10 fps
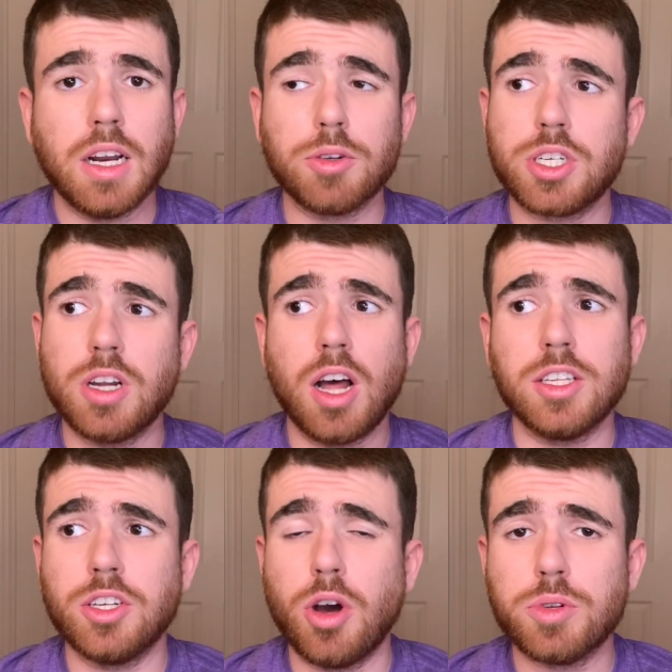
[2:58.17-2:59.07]
Now, it's not
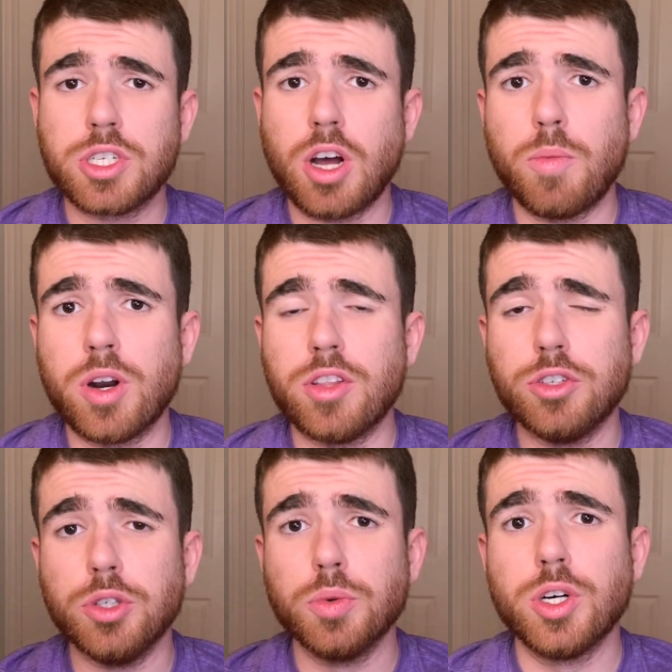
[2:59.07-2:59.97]
one of the
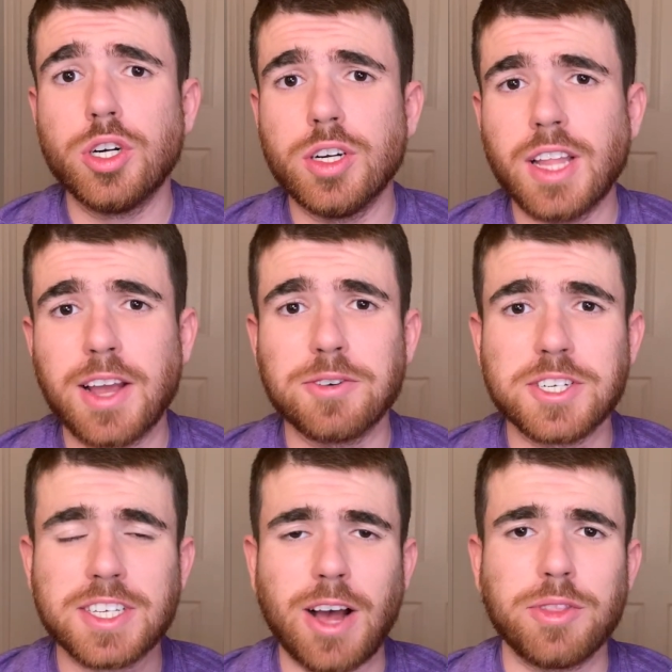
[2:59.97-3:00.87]
newer
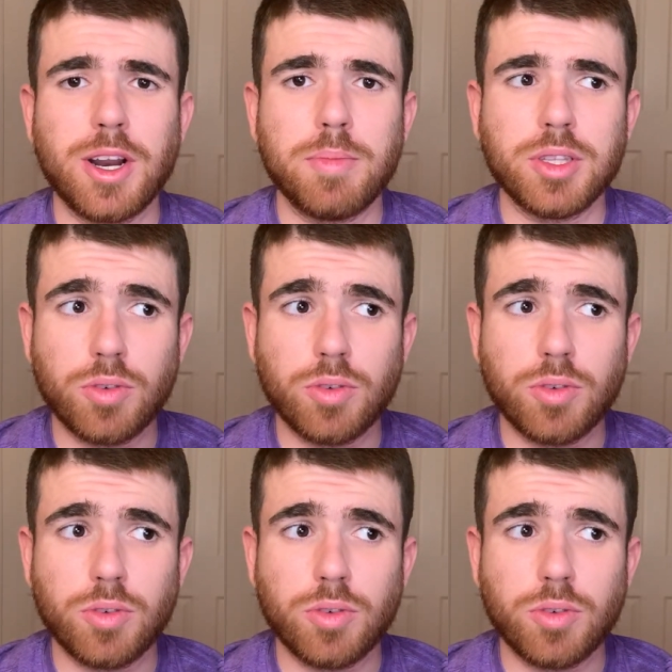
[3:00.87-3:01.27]
languages out there, but there